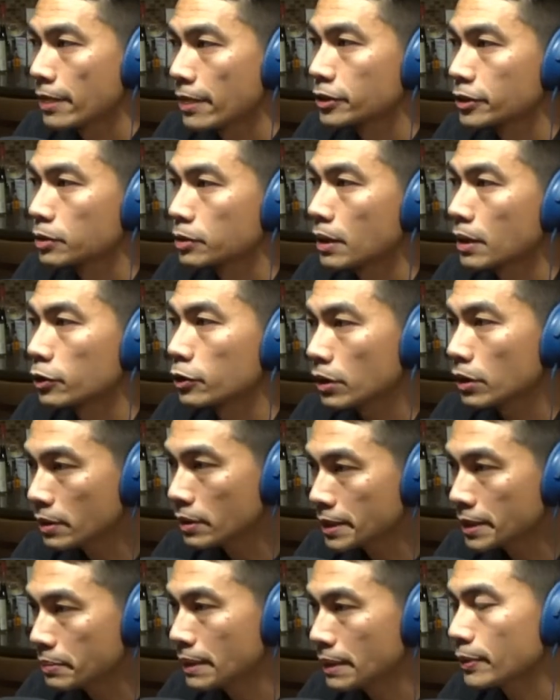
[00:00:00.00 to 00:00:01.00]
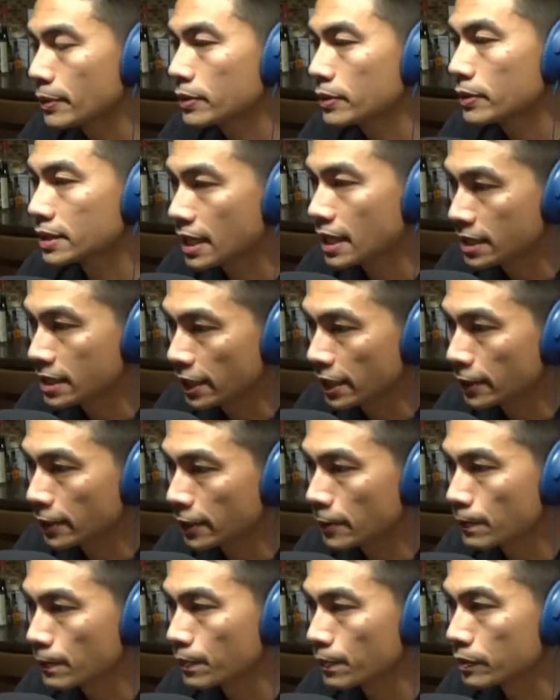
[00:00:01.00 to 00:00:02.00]
there's about 3 million people in San
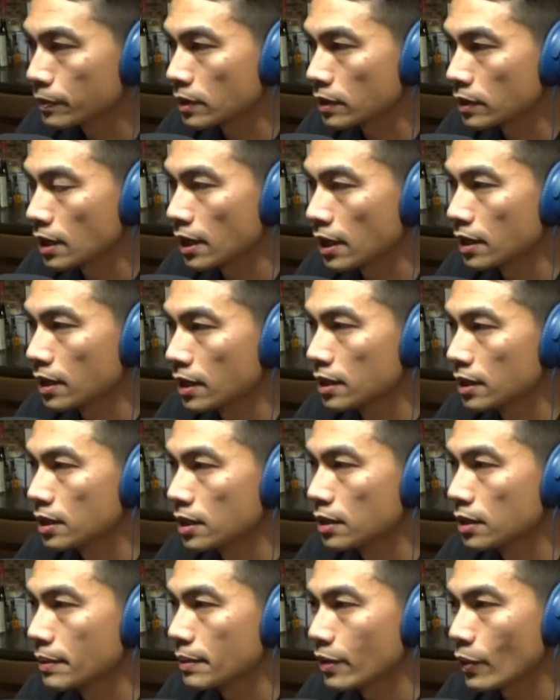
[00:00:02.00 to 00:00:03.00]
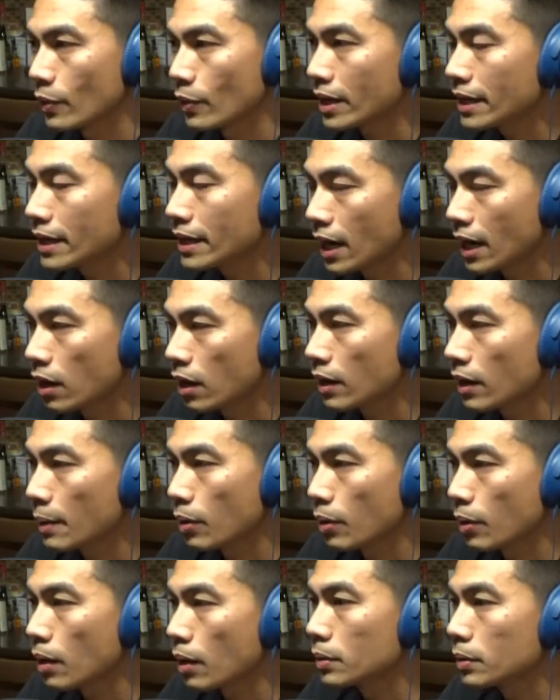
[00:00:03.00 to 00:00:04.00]
Diego. And right now I
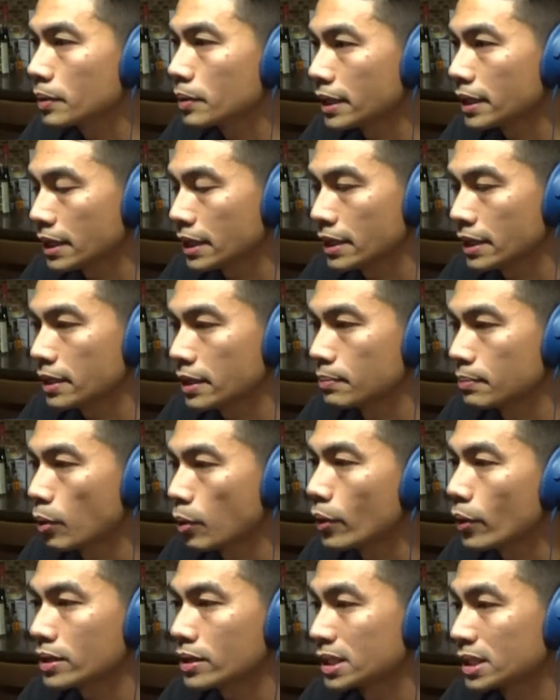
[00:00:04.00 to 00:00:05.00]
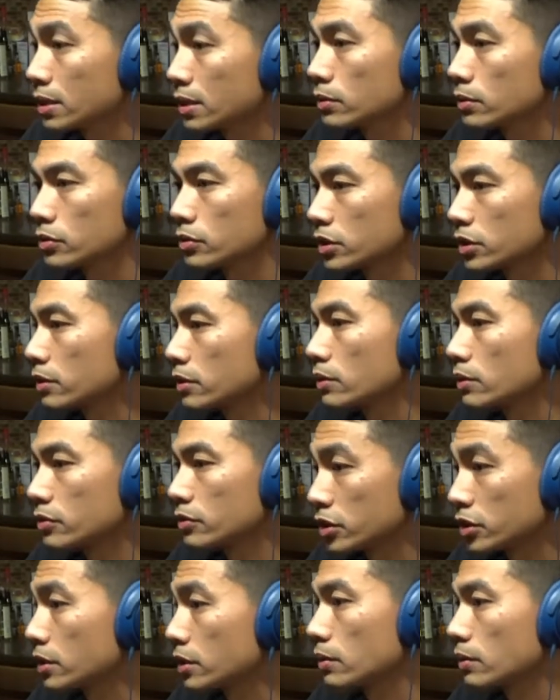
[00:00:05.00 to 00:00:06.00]
probably hit
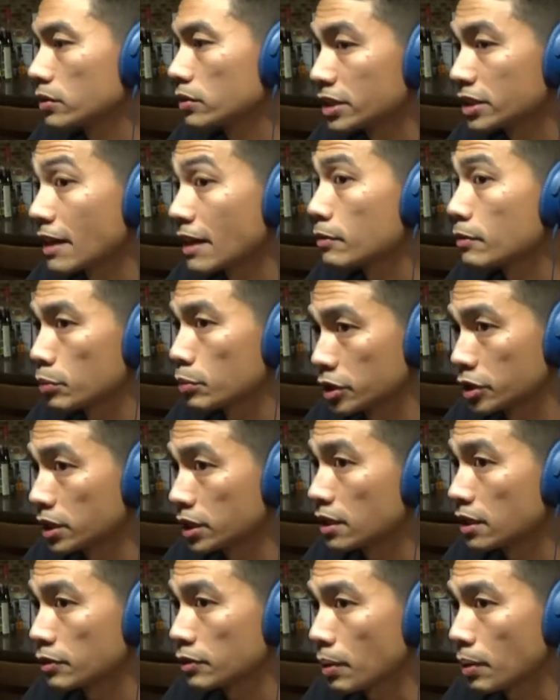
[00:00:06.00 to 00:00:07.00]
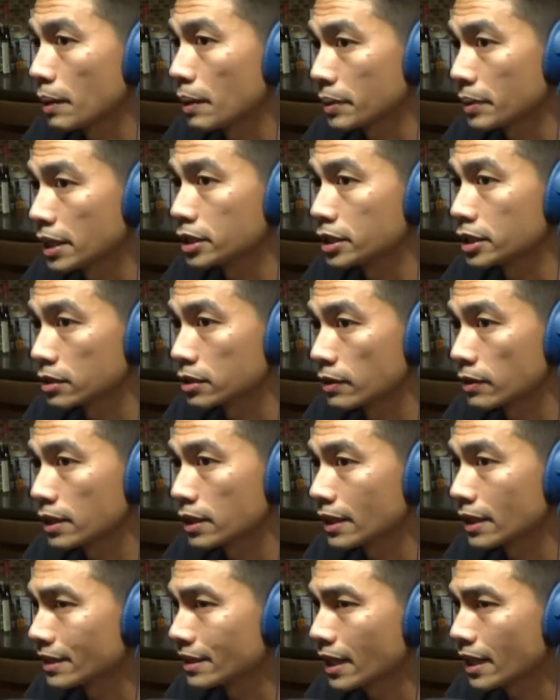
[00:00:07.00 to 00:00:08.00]
0.0007% of the population,
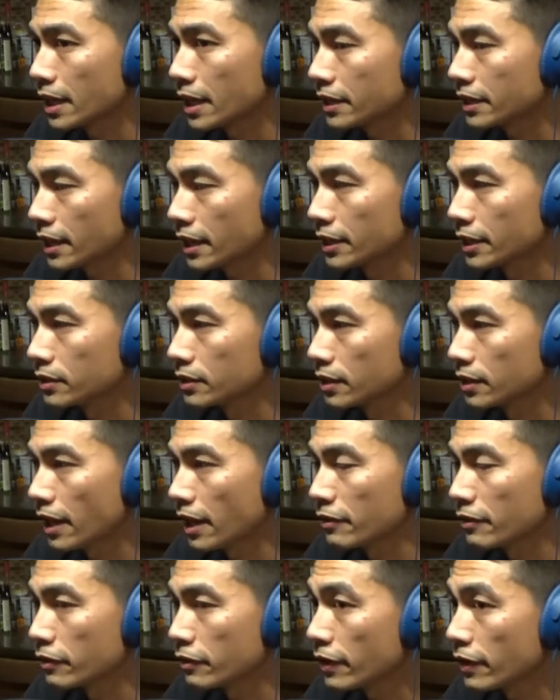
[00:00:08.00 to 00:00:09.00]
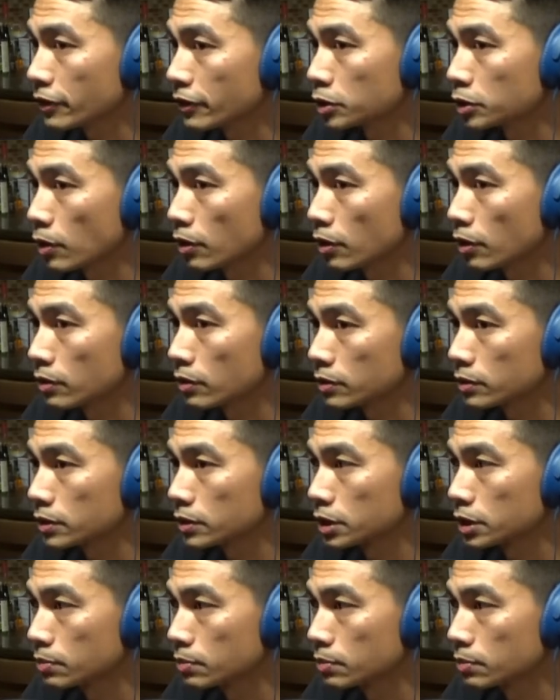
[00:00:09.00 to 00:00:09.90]
right? Like I have a very small